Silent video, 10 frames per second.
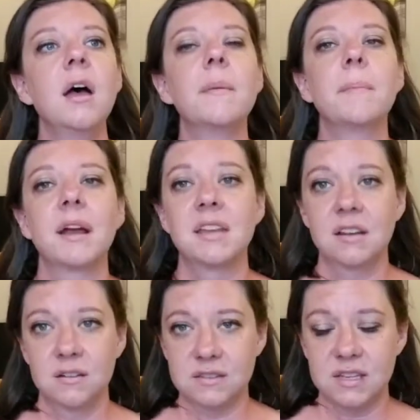my
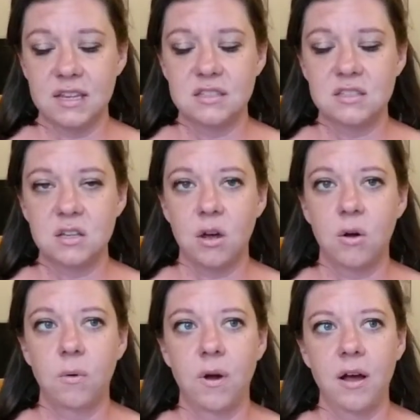needles, and
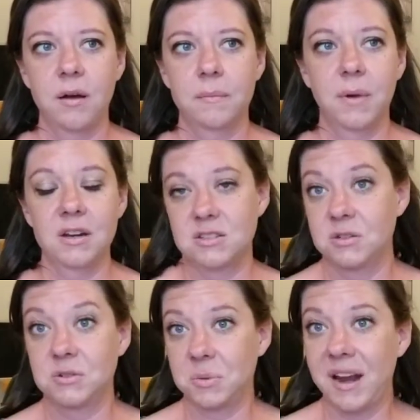so I just
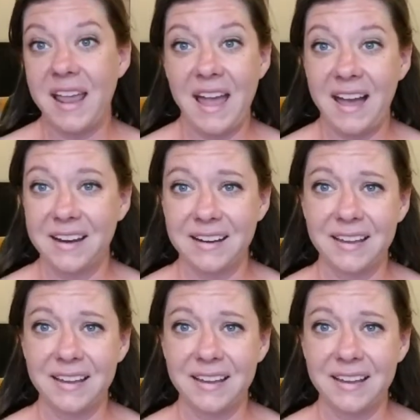used what I had.